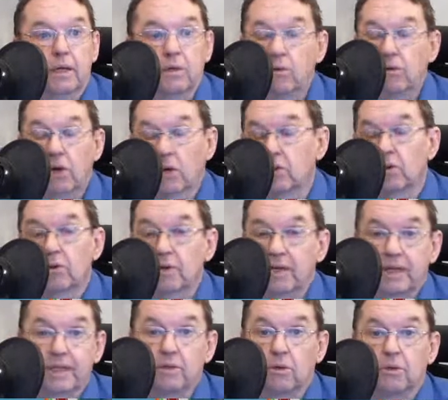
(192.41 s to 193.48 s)
you're not on the
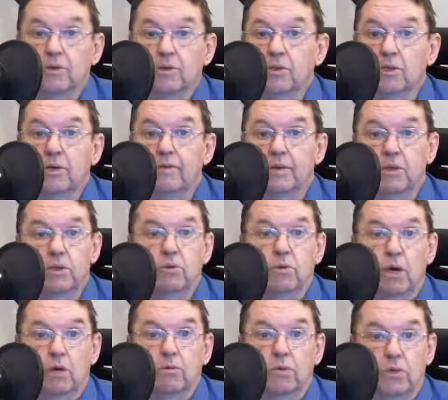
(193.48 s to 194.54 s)
Discord server, you
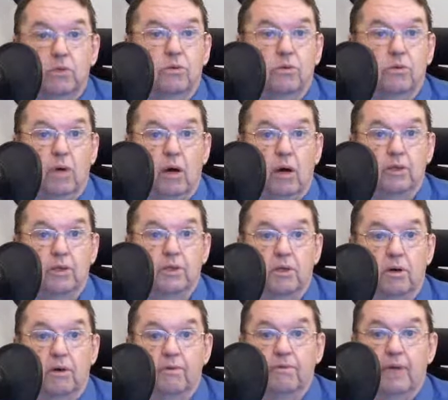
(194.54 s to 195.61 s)
go to
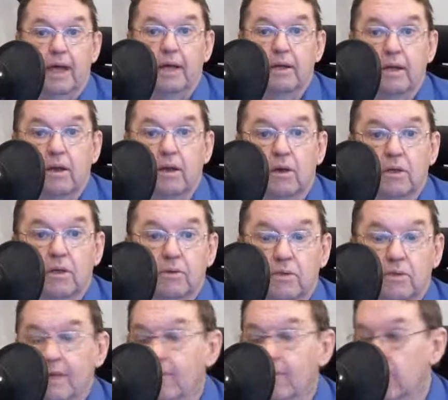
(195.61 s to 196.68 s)
RTR Fan and
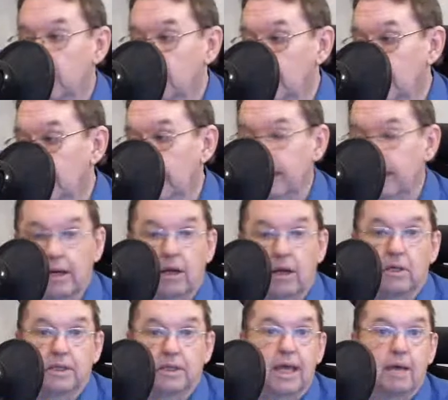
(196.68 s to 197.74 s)
739 and
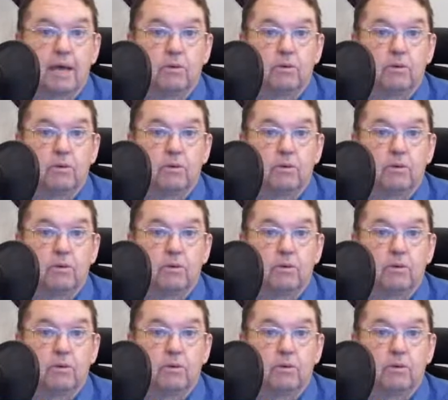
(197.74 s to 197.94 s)
ask